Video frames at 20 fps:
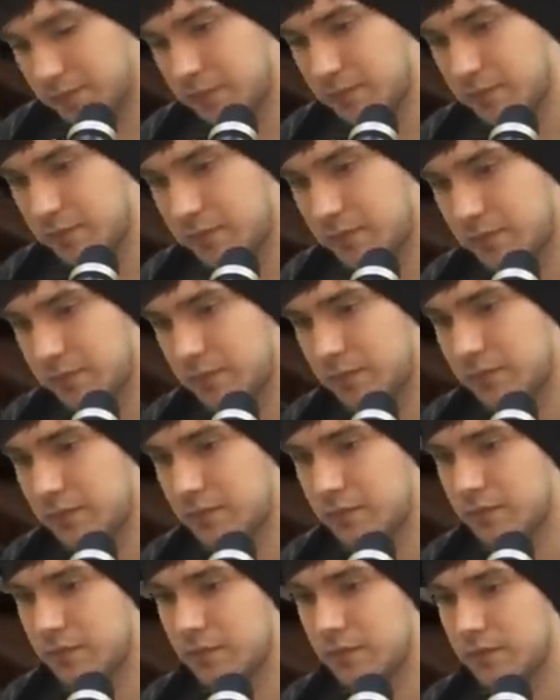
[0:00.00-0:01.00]

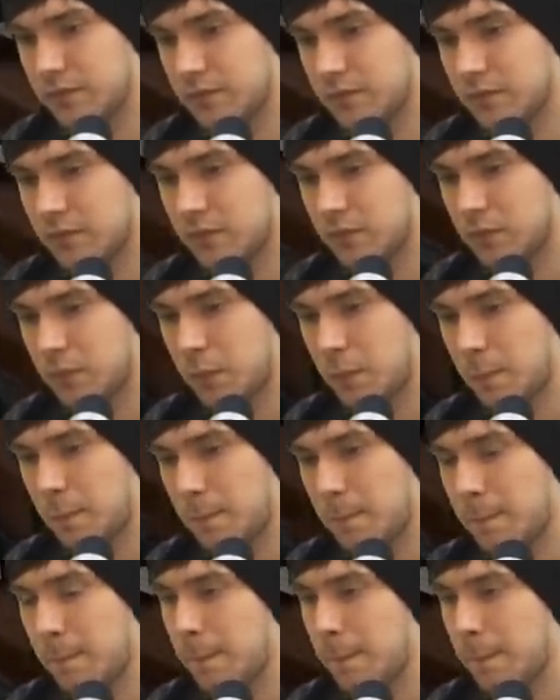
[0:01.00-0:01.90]
[no speech]